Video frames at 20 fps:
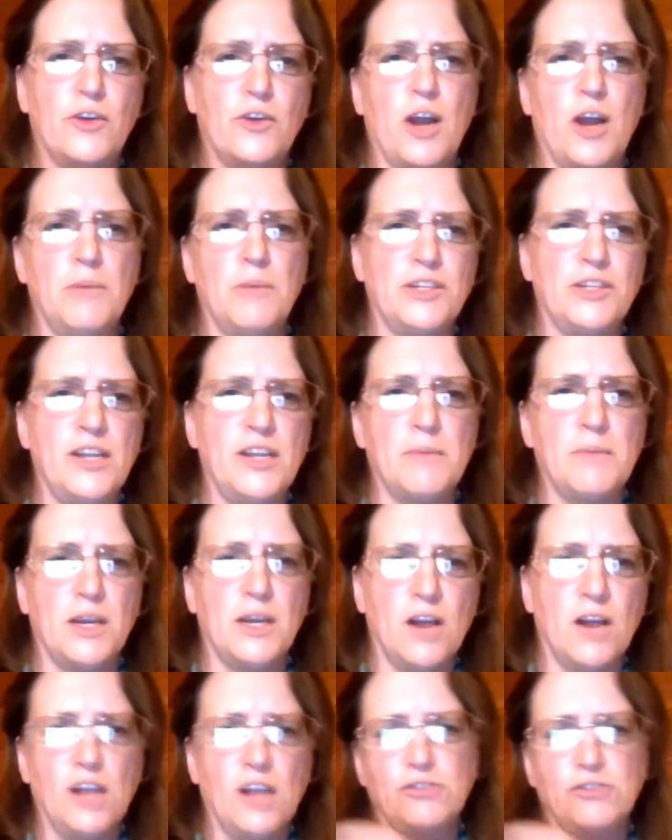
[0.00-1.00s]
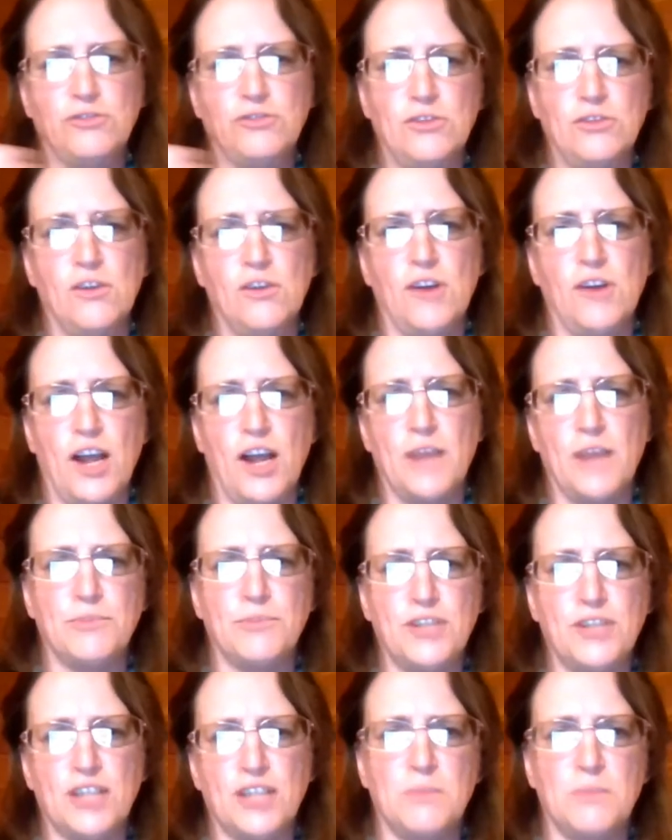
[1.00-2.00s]
They're coming to take my guns. So I got to
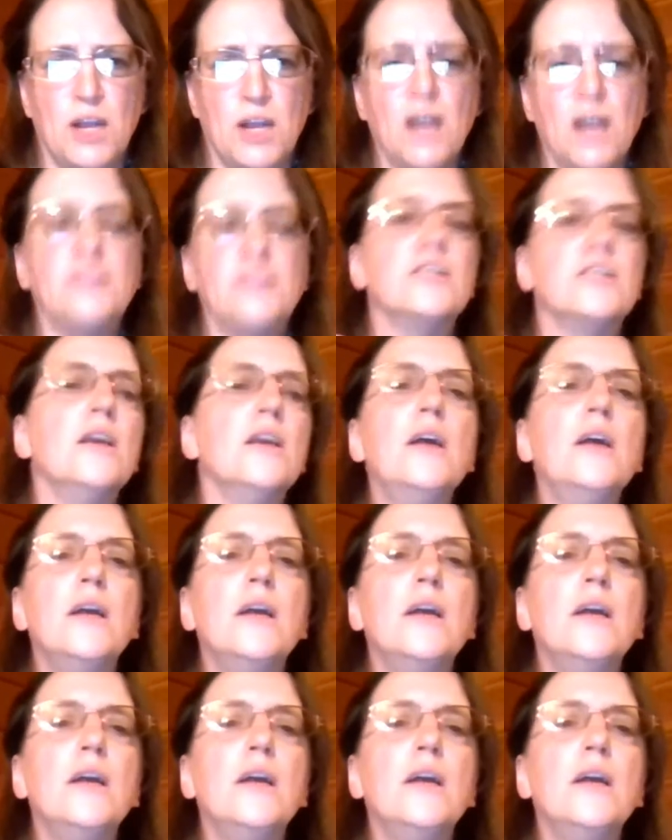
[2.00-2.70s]
protect my guns.